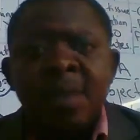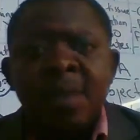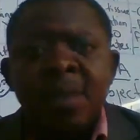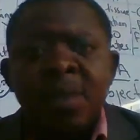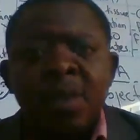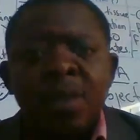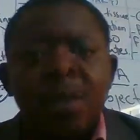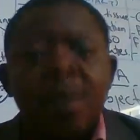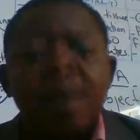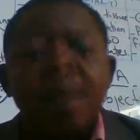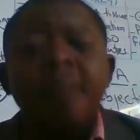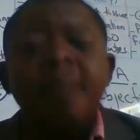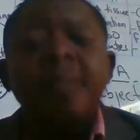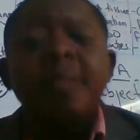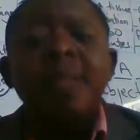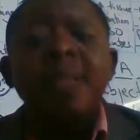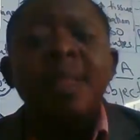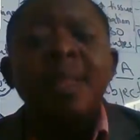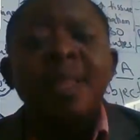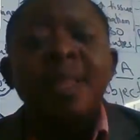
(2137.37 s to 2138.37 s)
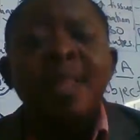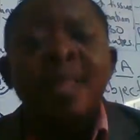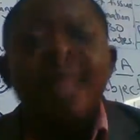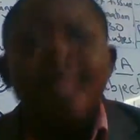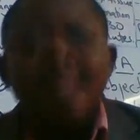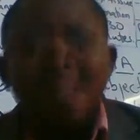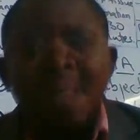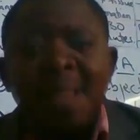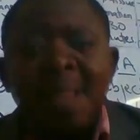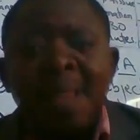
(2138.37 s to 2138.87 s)
So you may say the
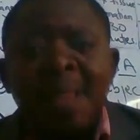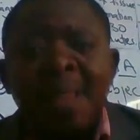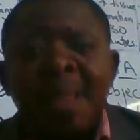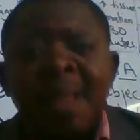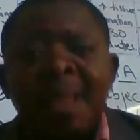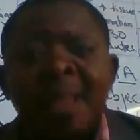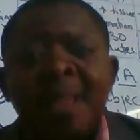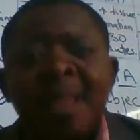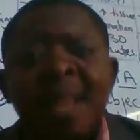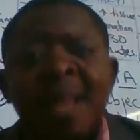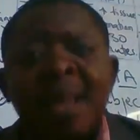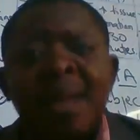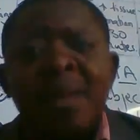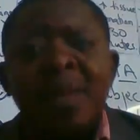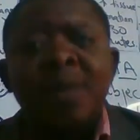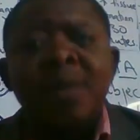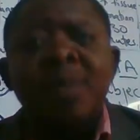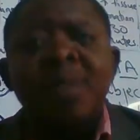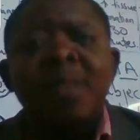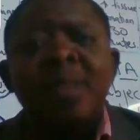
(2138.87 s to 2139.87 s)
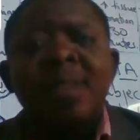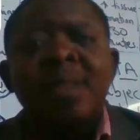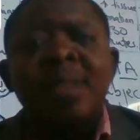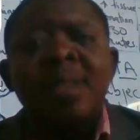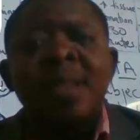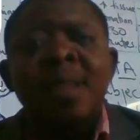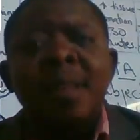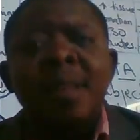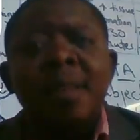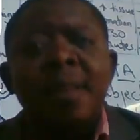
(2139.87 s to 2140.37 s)
nursing diagnosis
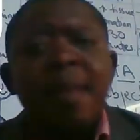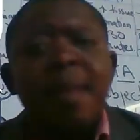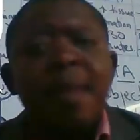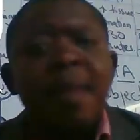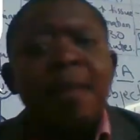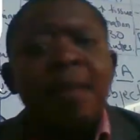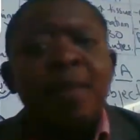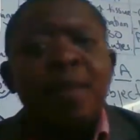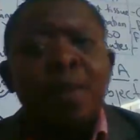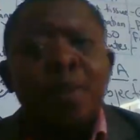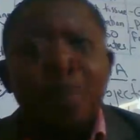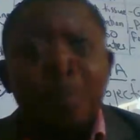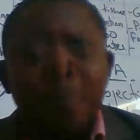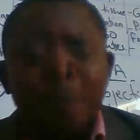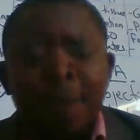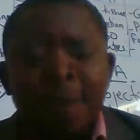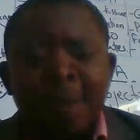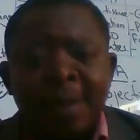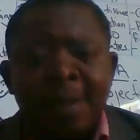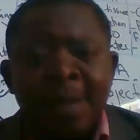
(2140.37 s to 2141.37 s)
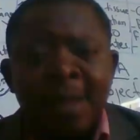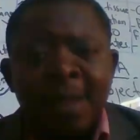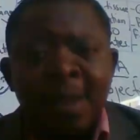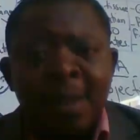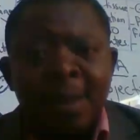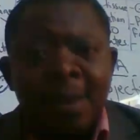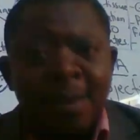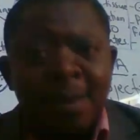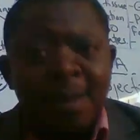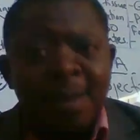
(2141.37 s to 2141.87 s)
may have 2 parts
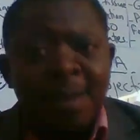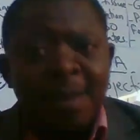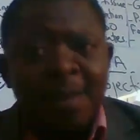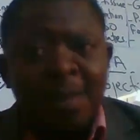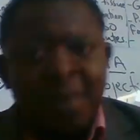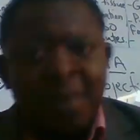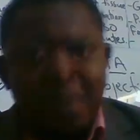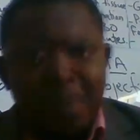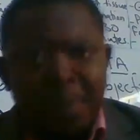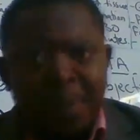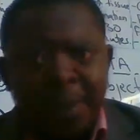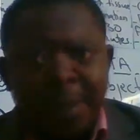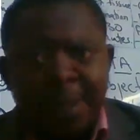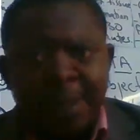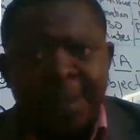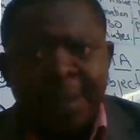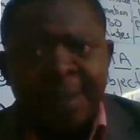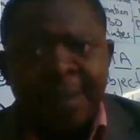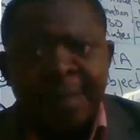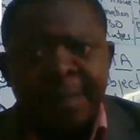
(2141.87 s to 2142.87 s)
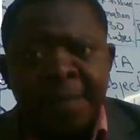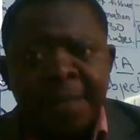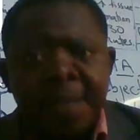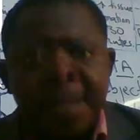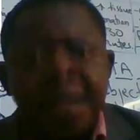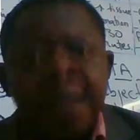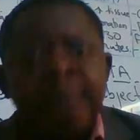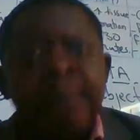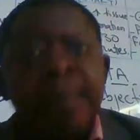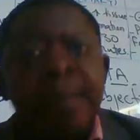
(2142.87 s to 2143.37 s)
or may have 3 parts.
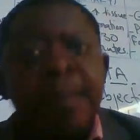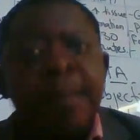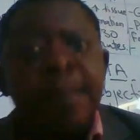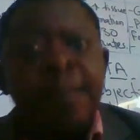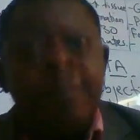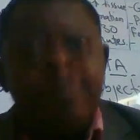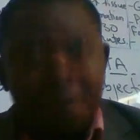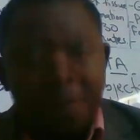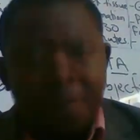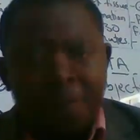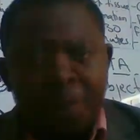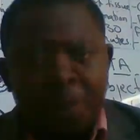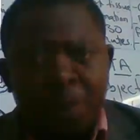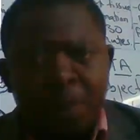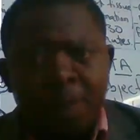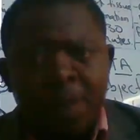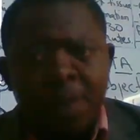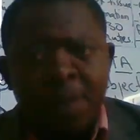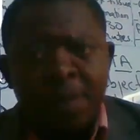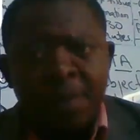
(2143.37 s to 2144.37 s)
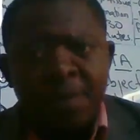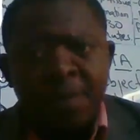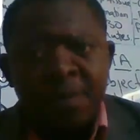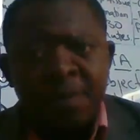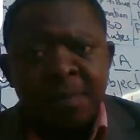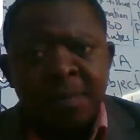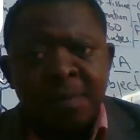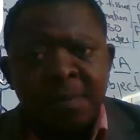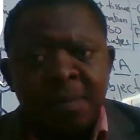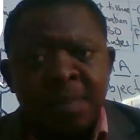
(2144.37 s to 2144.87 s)
P for the problem,
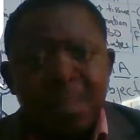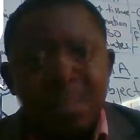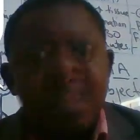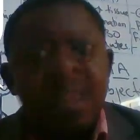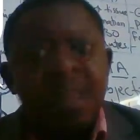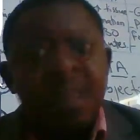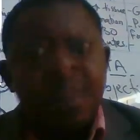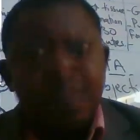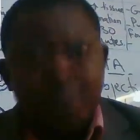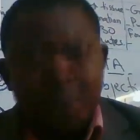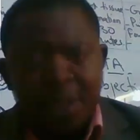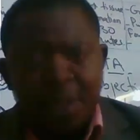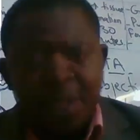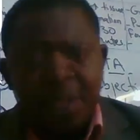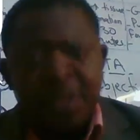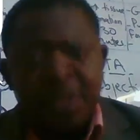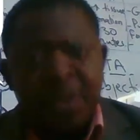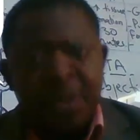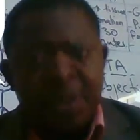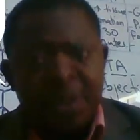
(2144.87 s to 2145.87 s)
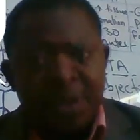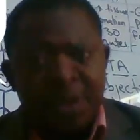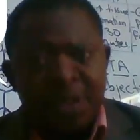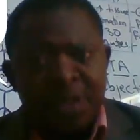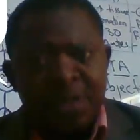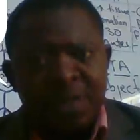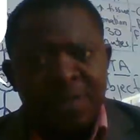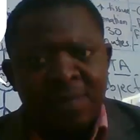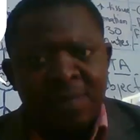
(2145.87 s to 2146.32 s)
E for the etiology.